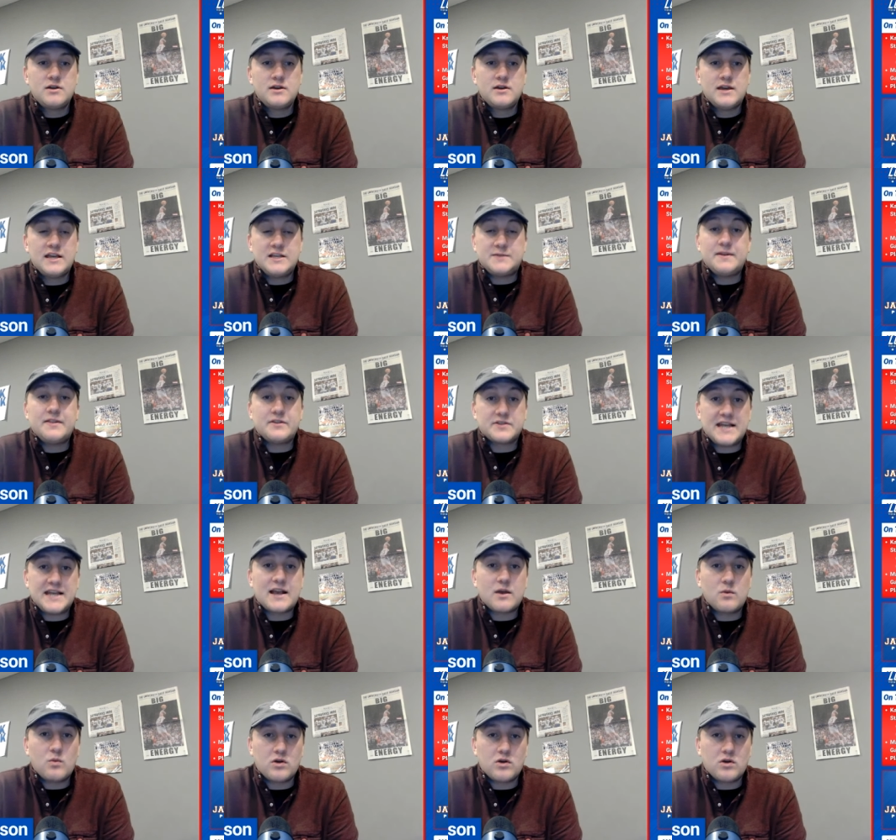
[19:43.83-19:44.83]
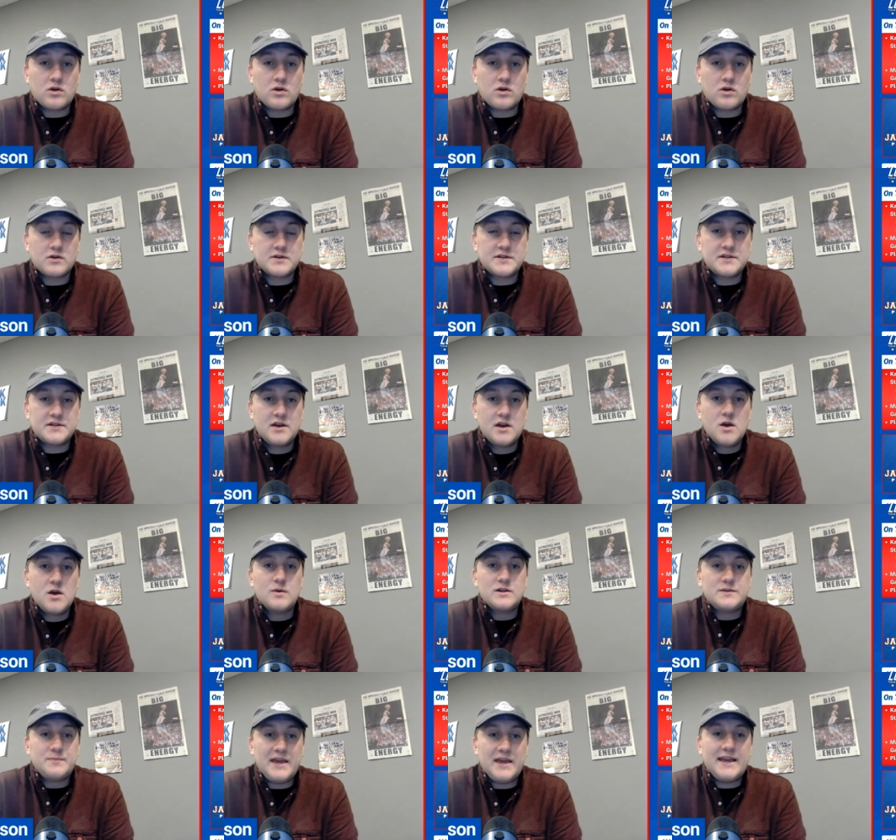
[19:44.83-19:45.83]
he's been their second worst,
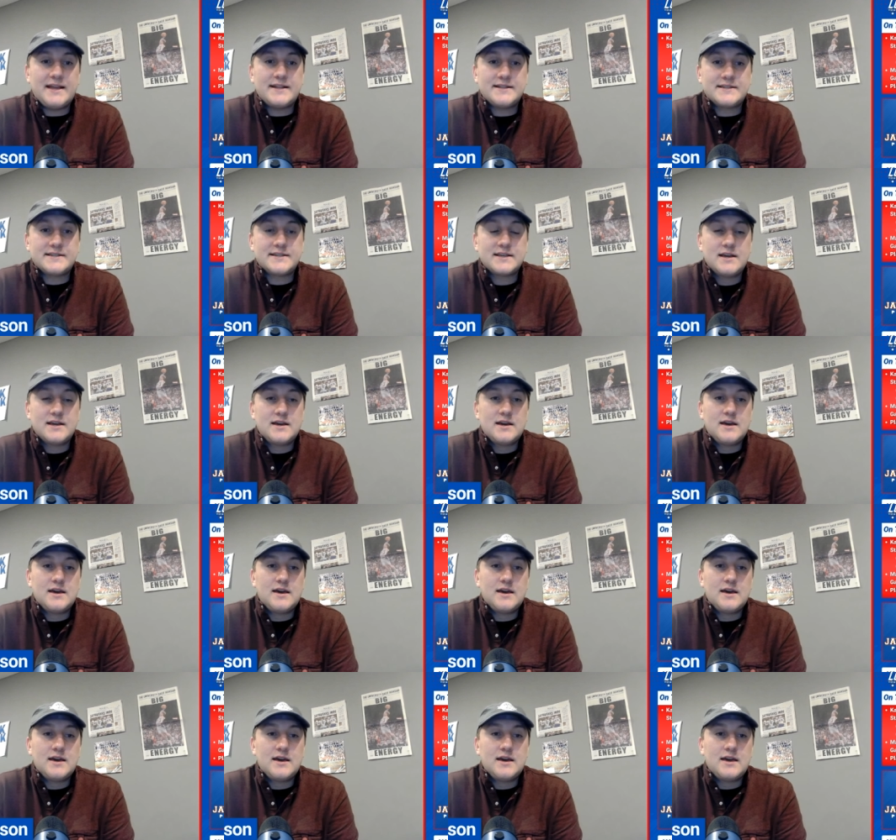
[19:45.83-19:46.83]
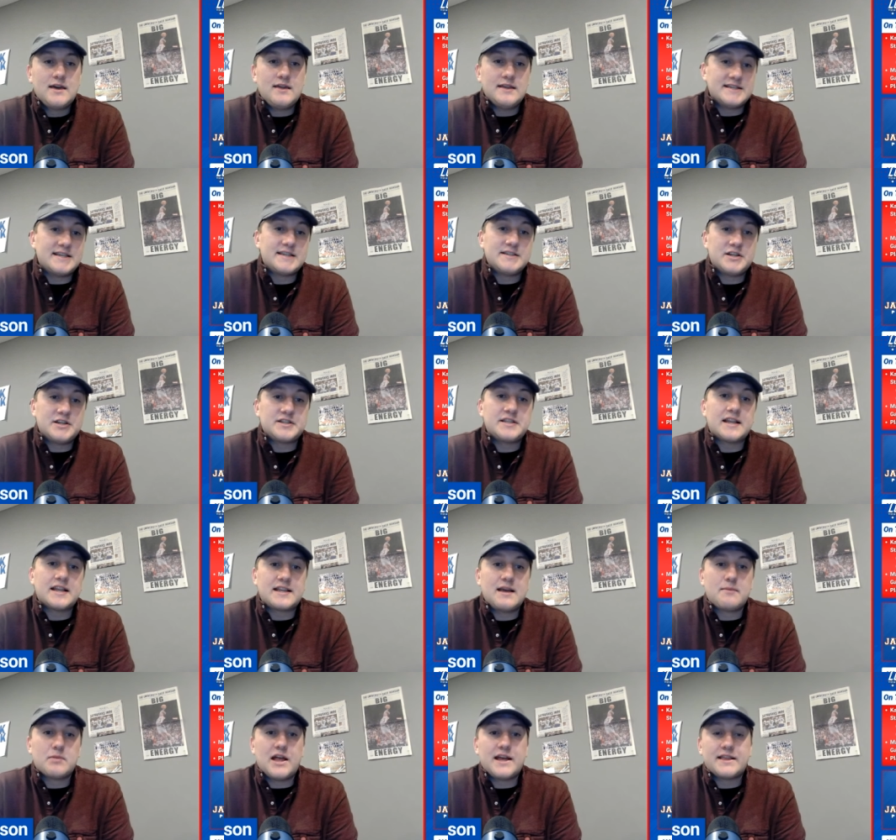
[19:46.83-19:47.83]
which means this isn't just Nick
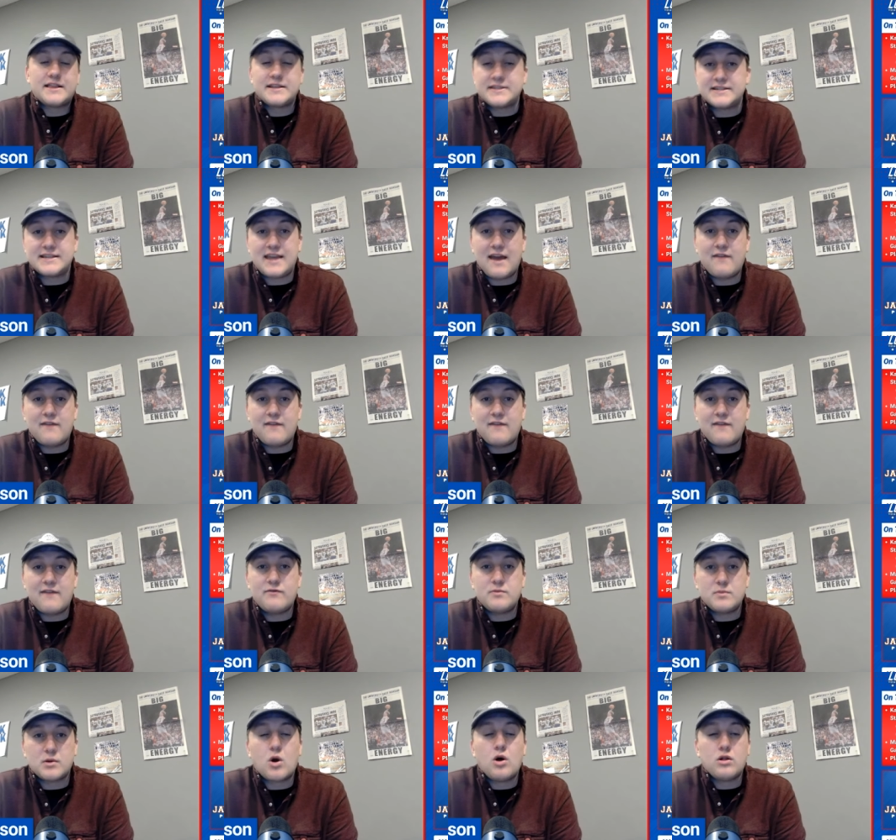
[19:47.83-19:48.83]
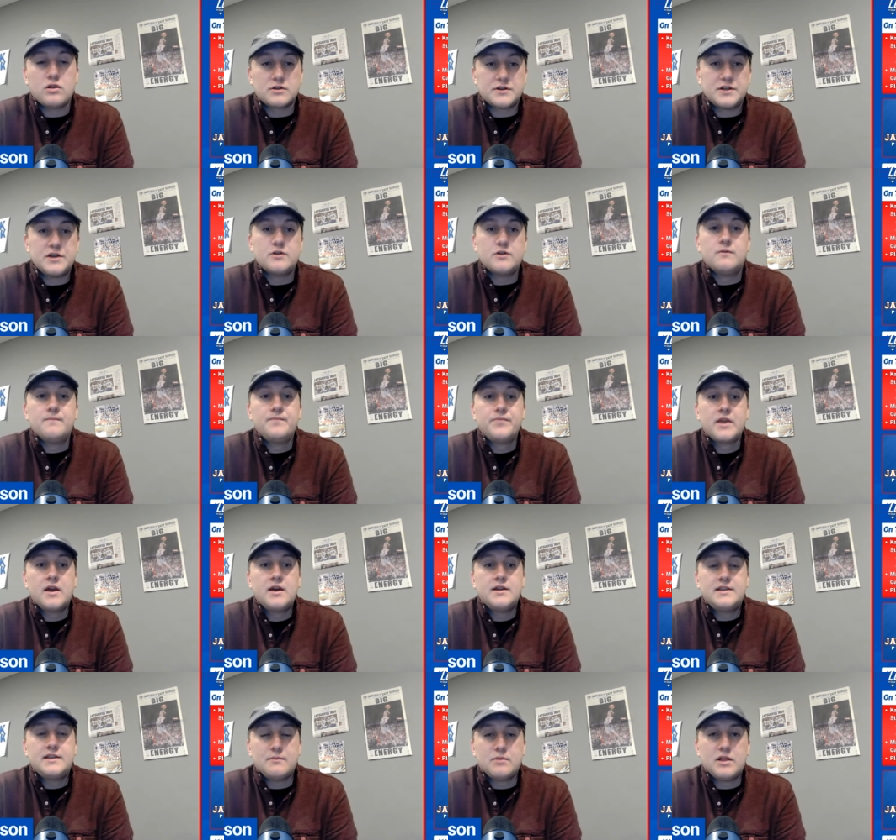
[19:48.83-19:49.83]
Timberlake. This is Kevin McCullar, too.
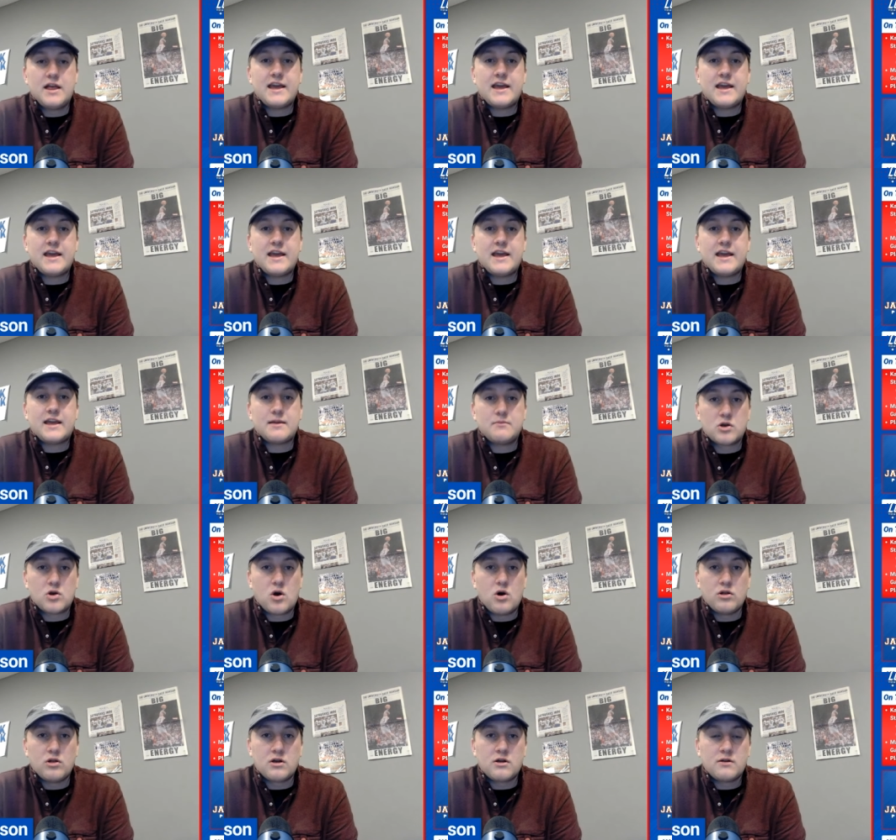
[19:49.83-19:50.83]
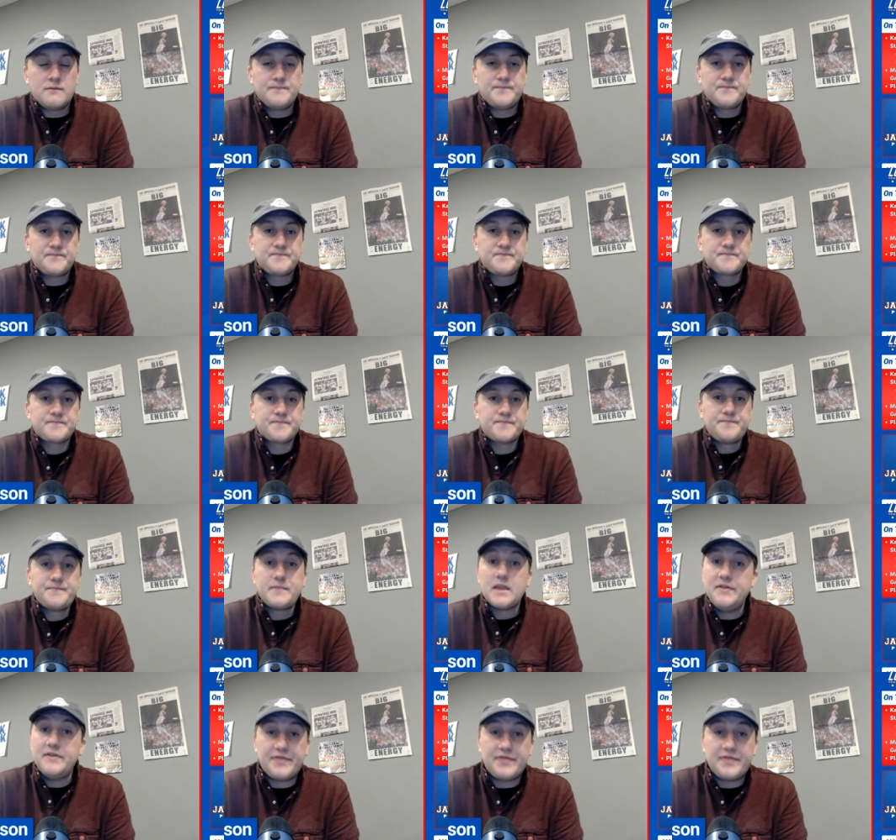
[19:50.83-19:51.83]
Timberlake and McCullar,
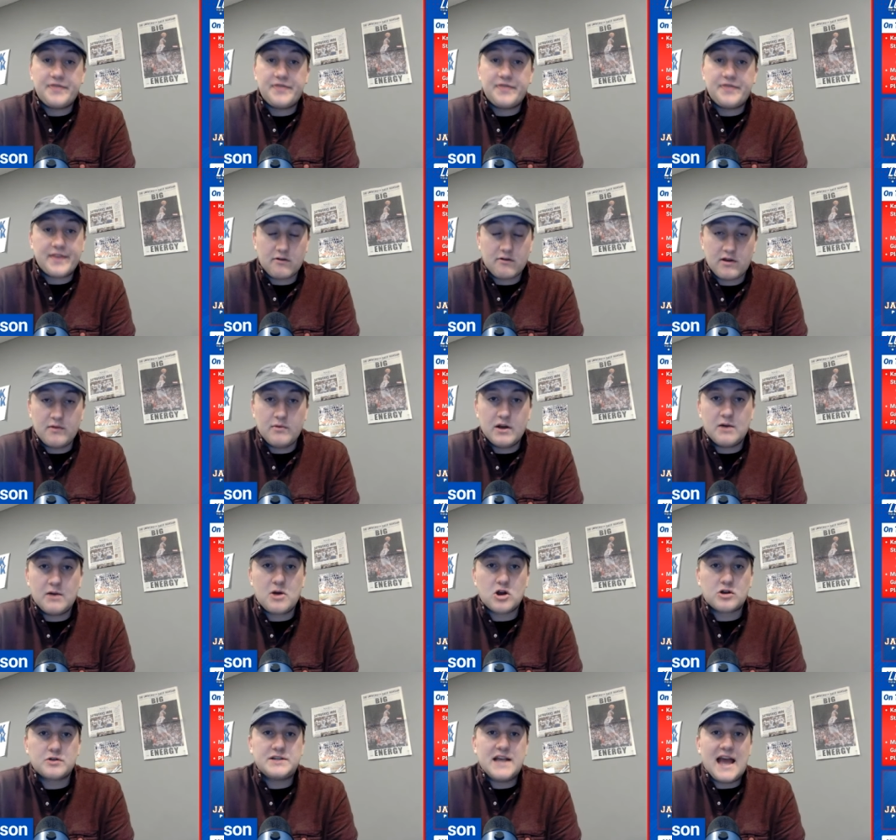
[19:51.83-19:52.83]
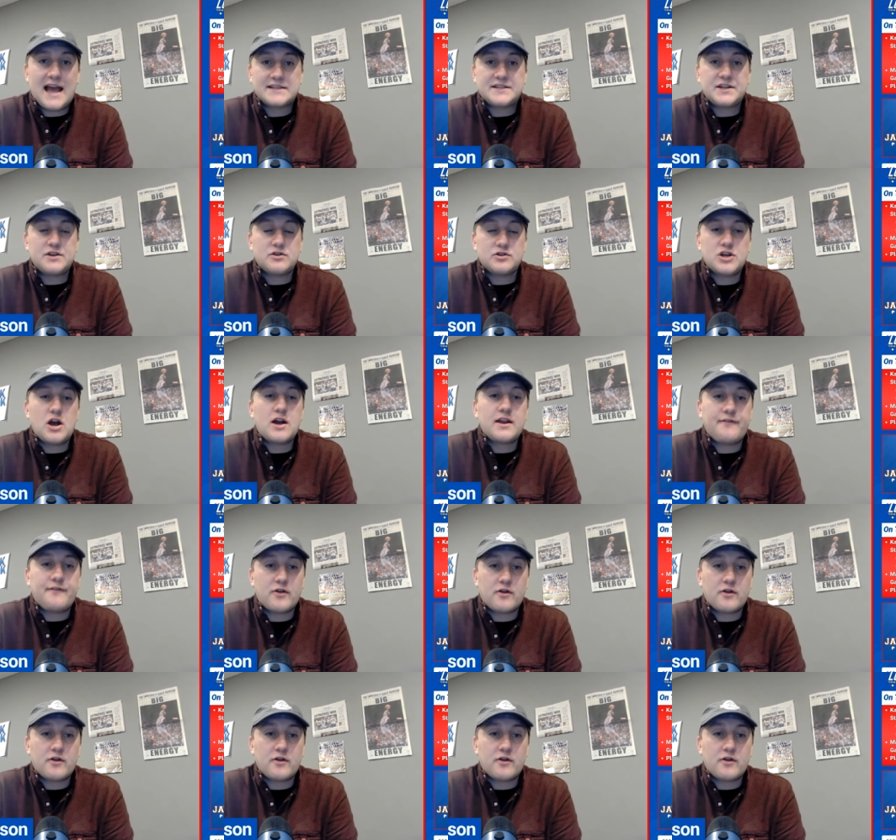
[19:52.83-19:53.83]
in theory, when Marco Jackson or Johnny
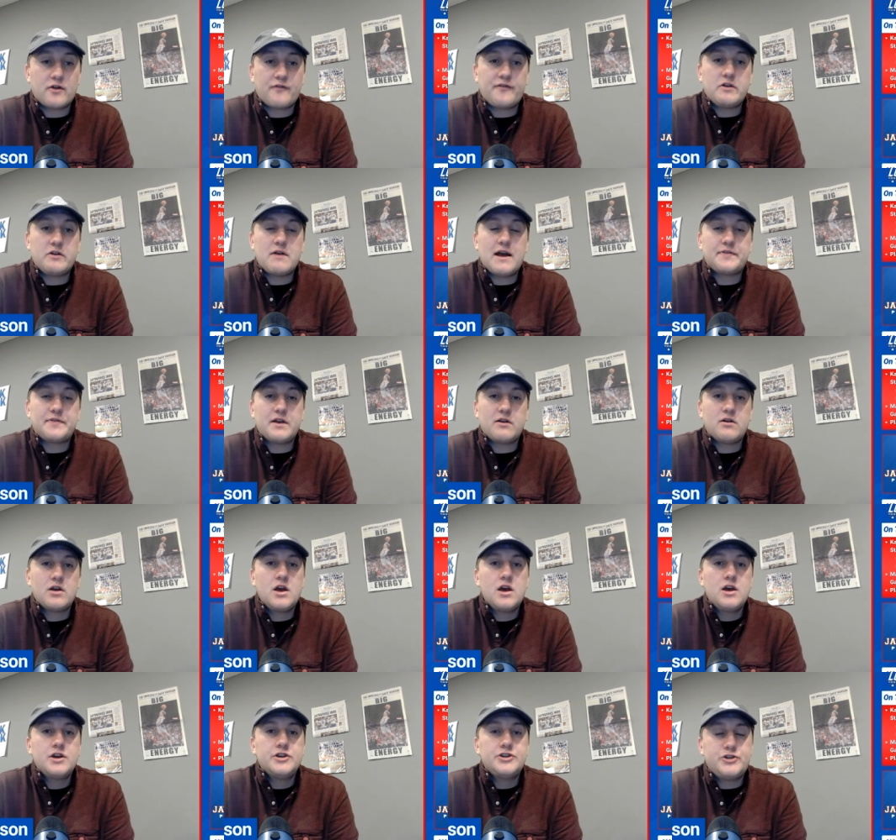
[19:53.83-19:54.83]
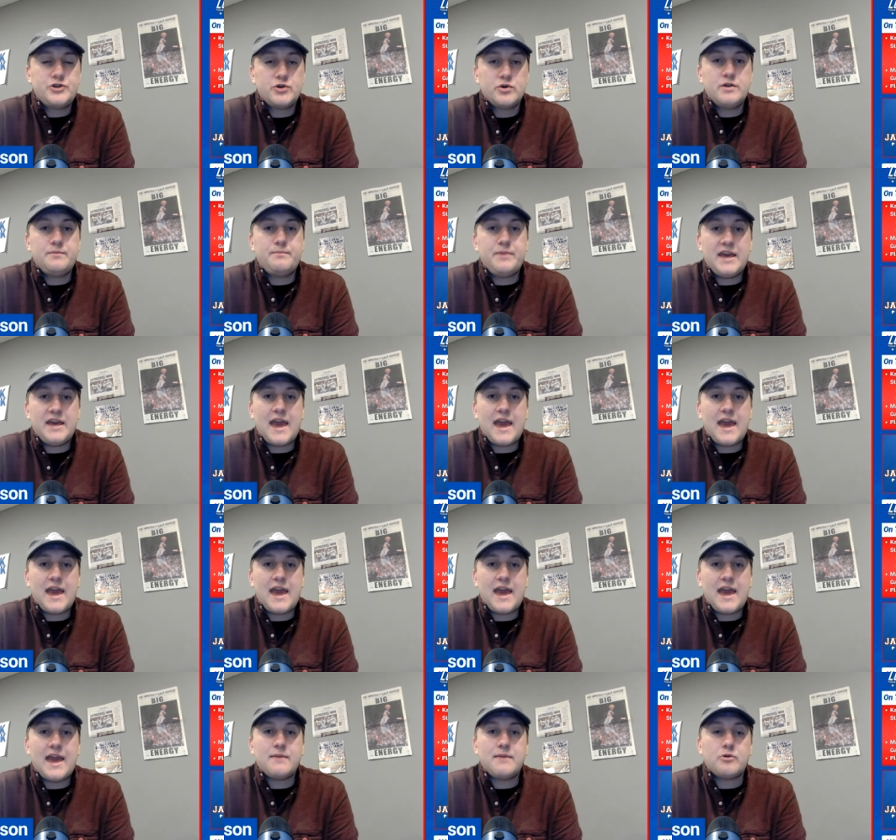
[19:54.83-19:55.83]
Furphy are out there, should be
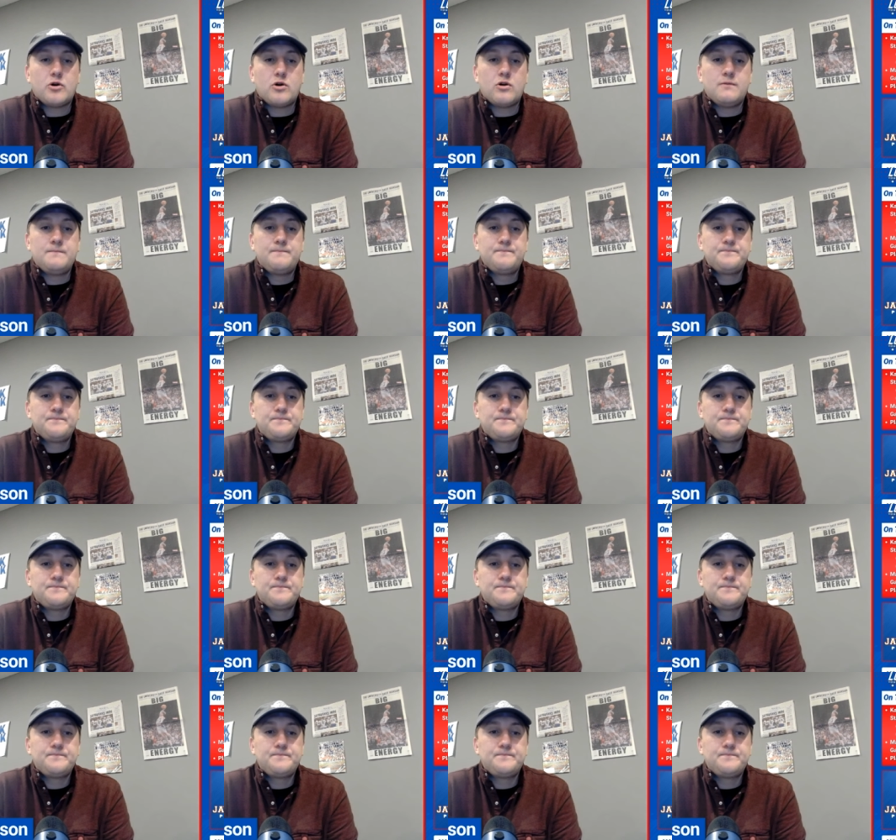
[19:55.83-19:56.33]
able